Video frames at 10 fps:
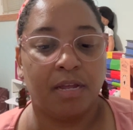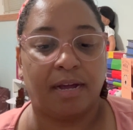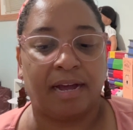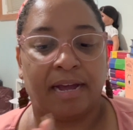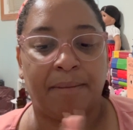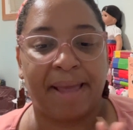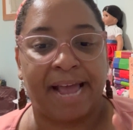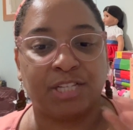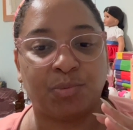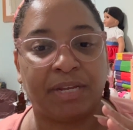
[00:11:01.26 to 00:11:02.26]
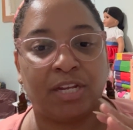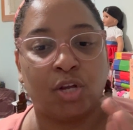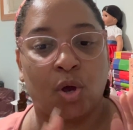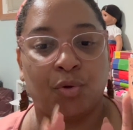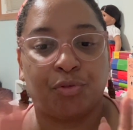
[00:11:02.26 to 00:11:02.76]
As we
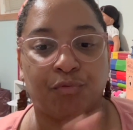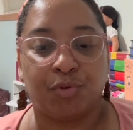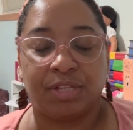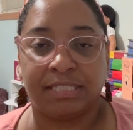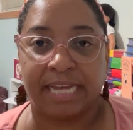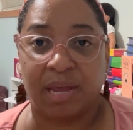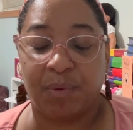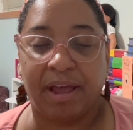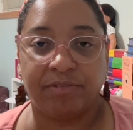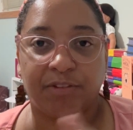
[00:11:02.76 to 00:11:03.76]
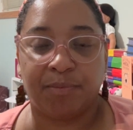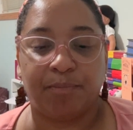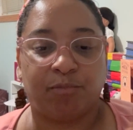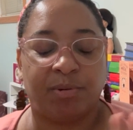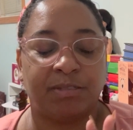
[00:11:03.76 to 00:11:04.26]
go through the day, we have
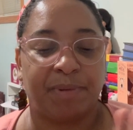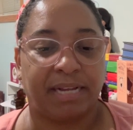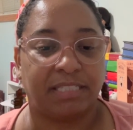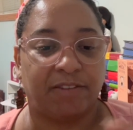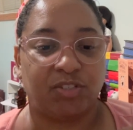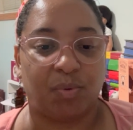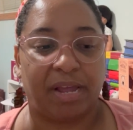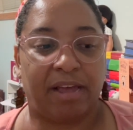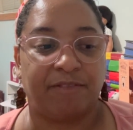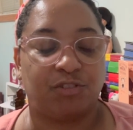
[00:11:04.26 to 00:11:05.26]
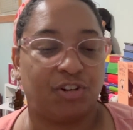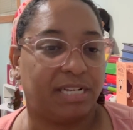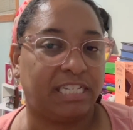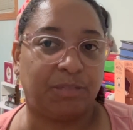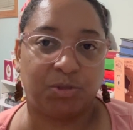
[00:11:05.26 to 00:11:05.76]
different perspectives. So we have
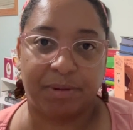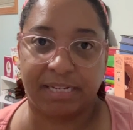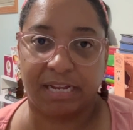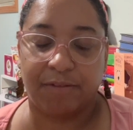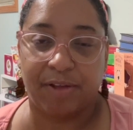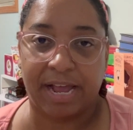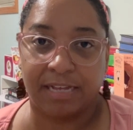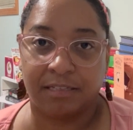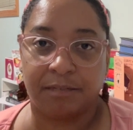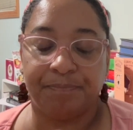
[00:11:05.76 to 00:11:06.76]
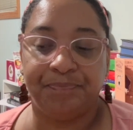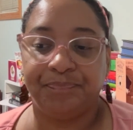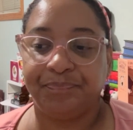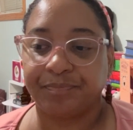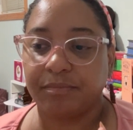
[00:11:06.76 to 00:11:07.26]
Tracy's perspective as
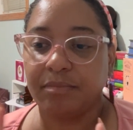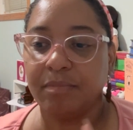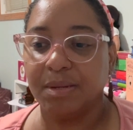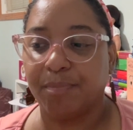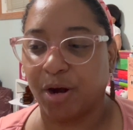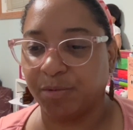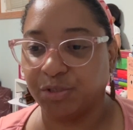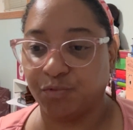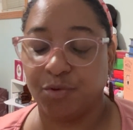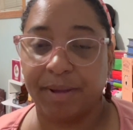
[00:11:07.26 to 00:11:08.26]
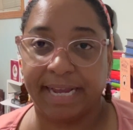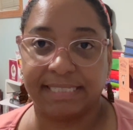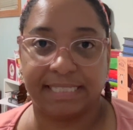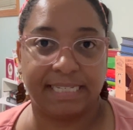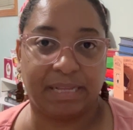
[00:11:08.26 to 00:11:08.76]
Barbara's roommate
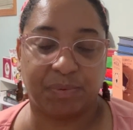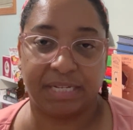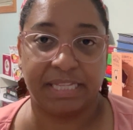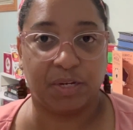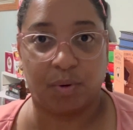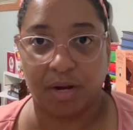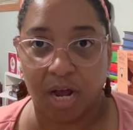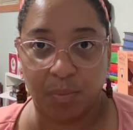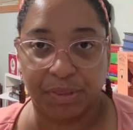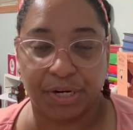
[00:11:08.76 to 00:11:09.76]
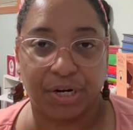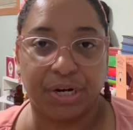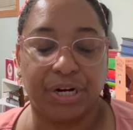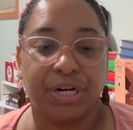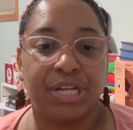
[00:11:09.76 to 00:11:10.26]
to see like was anything going on with
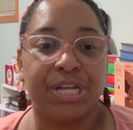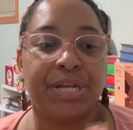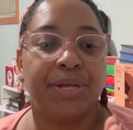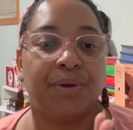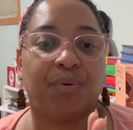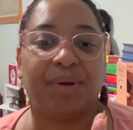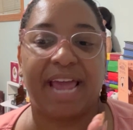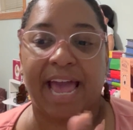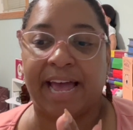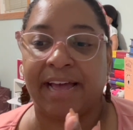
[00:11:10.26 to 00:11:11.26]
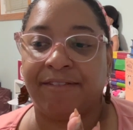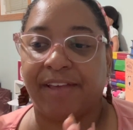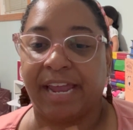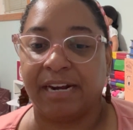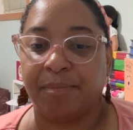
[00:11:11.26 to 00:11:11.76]
her. We have
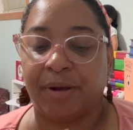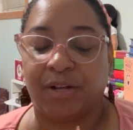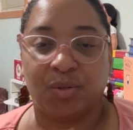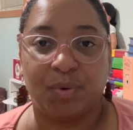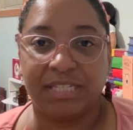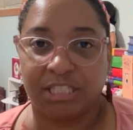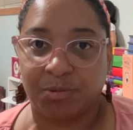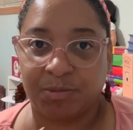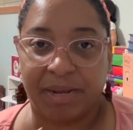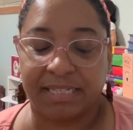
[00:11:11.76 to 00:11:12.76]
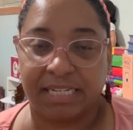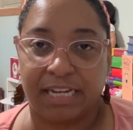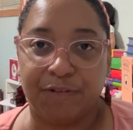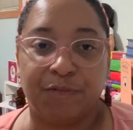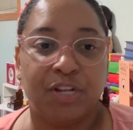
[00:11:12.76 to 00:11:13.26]
Annabelle and Louise's
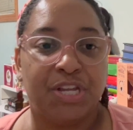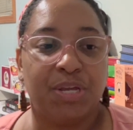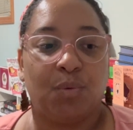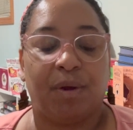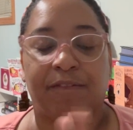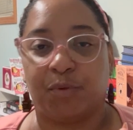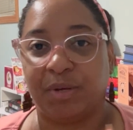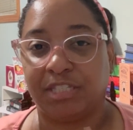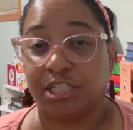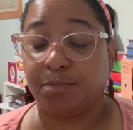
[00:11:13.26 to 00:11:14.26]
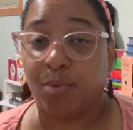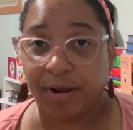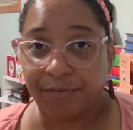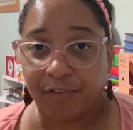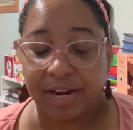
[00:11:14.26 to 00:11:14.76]
perspective. We have Louise's
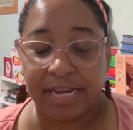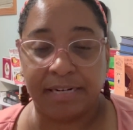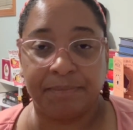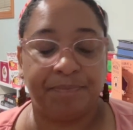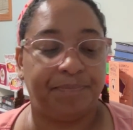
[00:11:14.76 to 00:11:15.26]
boyfriend.